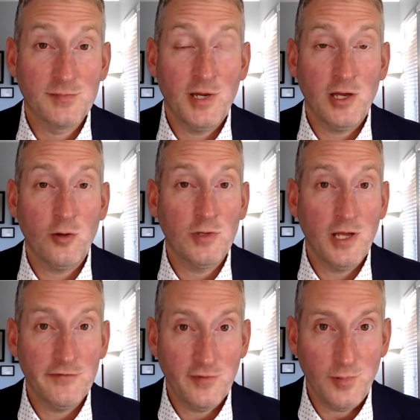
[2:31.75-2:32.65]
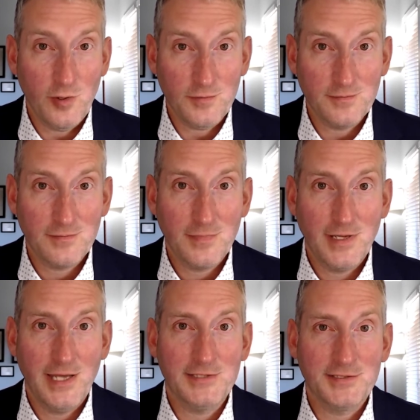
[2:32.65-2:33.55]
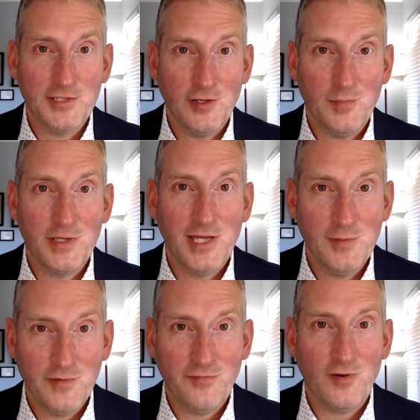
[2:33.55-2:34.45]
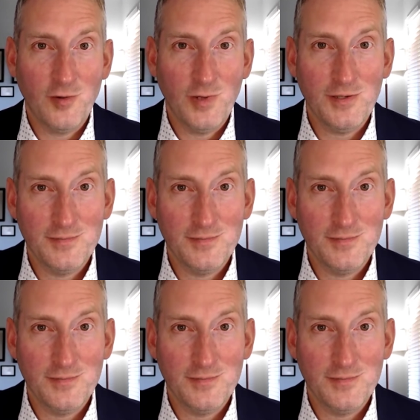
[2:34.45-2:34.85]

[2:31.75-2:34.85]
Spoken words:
my whole life upon, and so became a follower